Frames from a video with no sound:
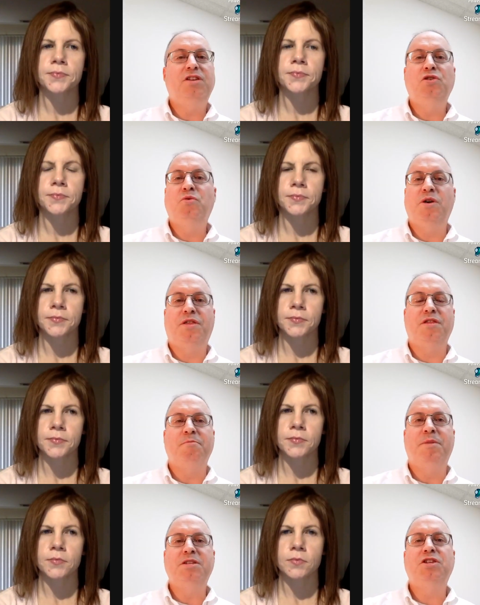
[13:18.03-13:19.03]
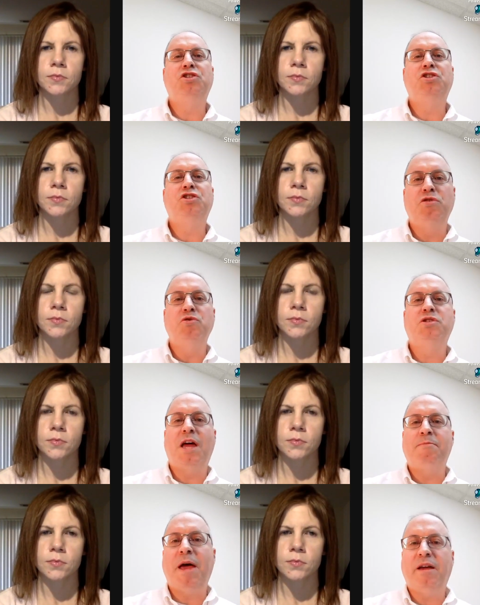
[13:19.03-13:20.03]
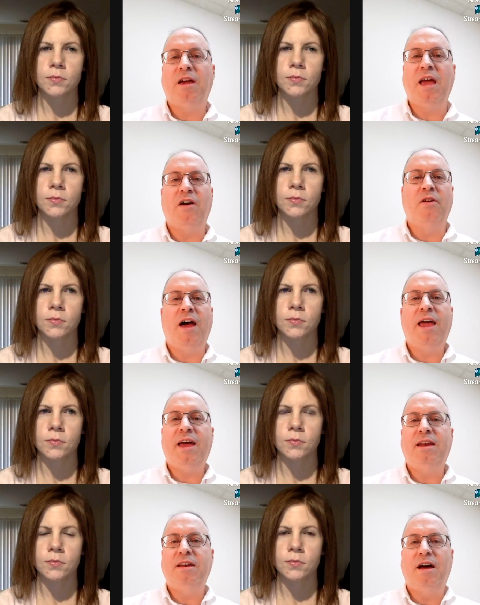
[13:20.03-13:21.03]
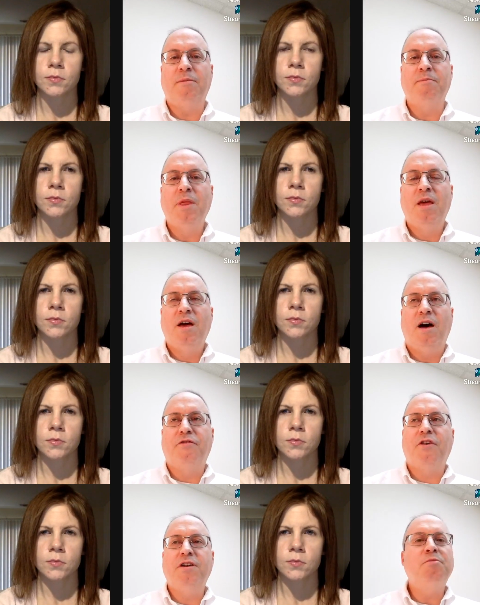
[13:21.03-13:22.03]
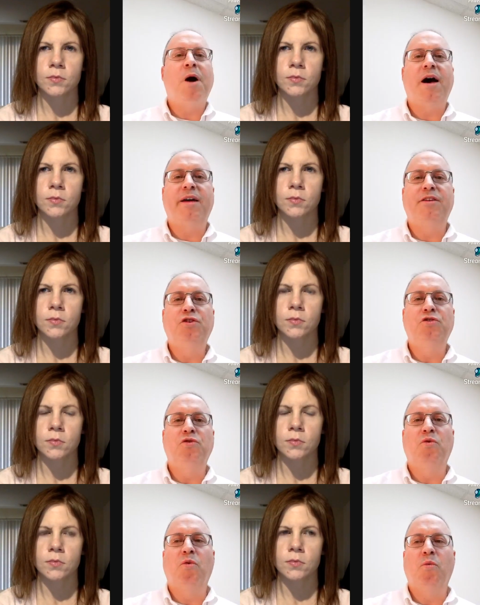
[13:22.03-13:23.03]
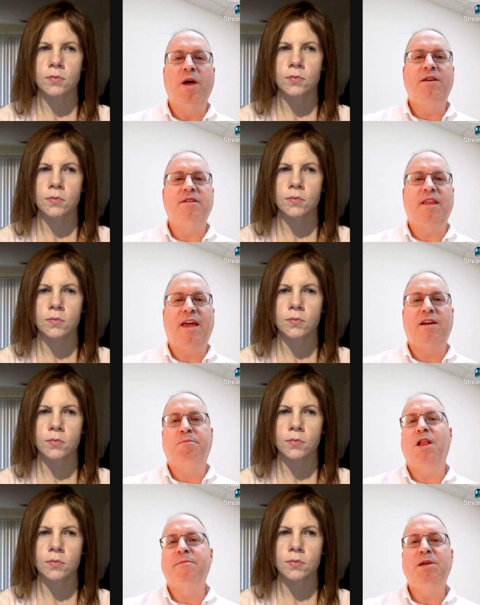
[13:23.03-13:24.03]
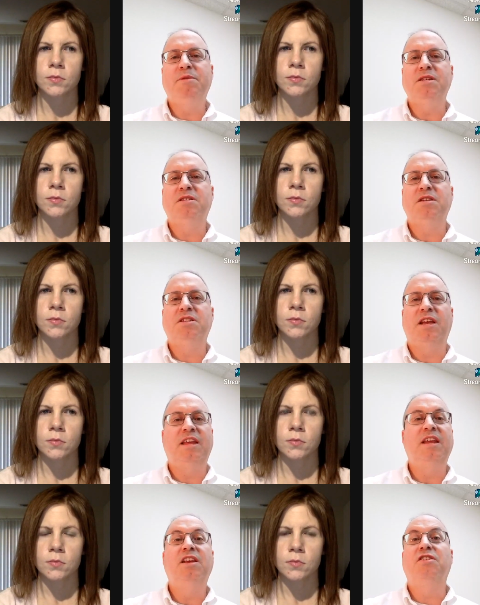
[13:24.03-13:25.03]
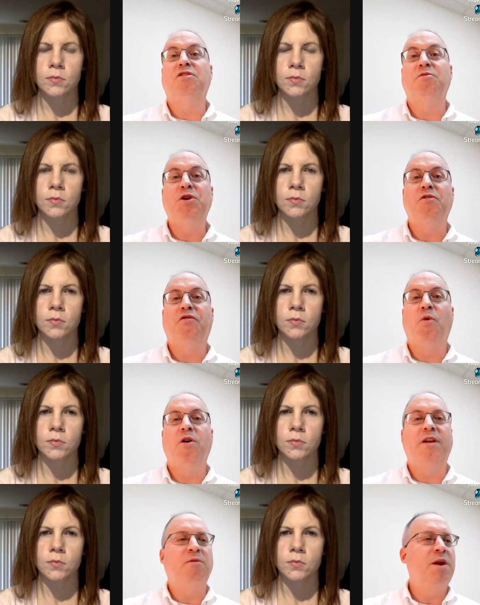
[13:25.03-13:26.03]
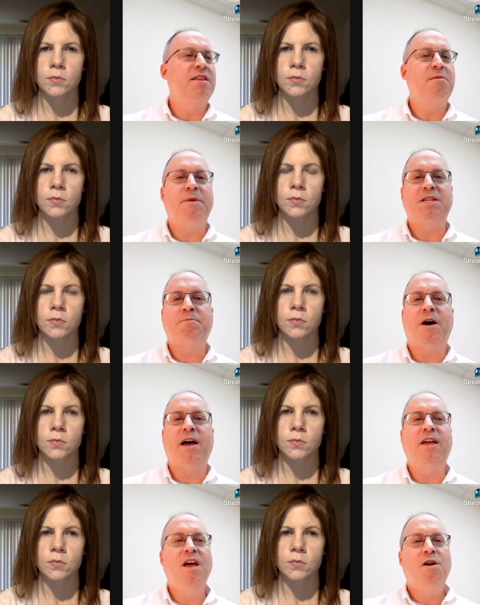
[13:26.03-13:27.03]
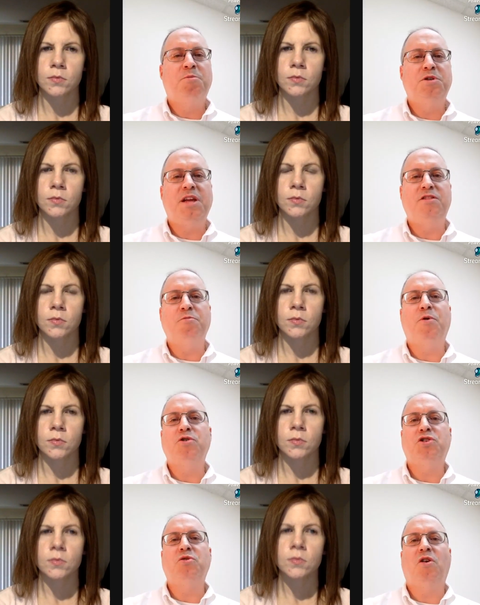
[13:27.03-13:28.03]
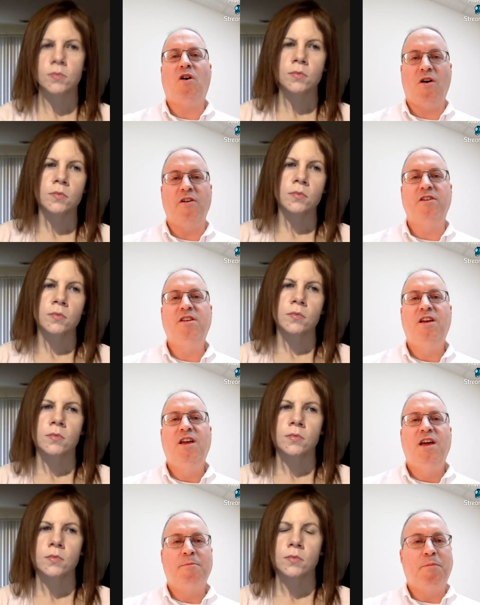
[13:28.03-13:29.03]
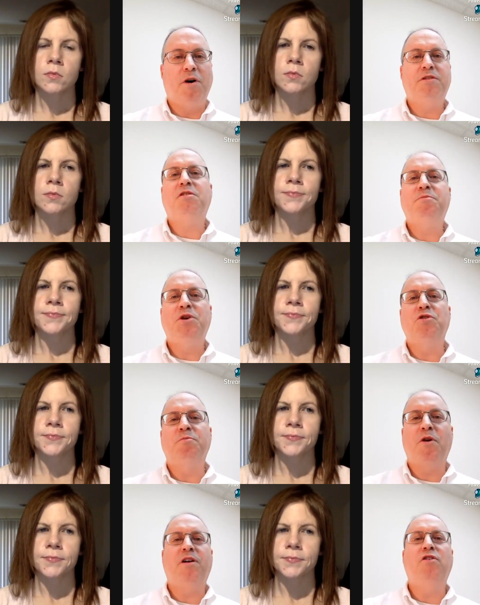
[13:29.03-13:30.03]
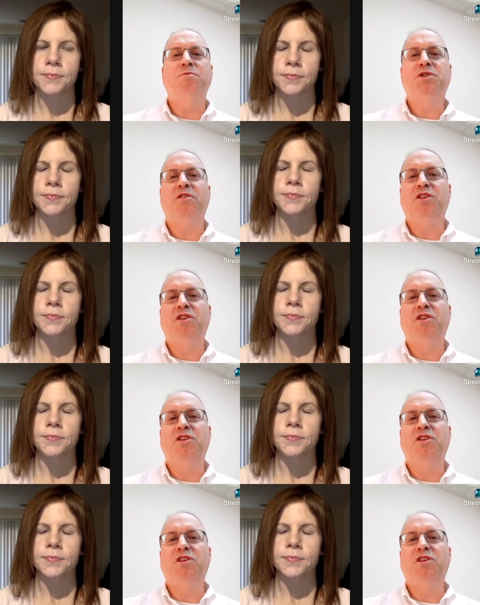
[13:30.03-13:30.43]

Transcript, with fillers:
Speaker 1: to do with the business, you use that bank account. I had a friend of mine who they had a plumbing business and they needed a computer for it. And they went out to Best Buy, put down their personal card, bought the computer, brought it home,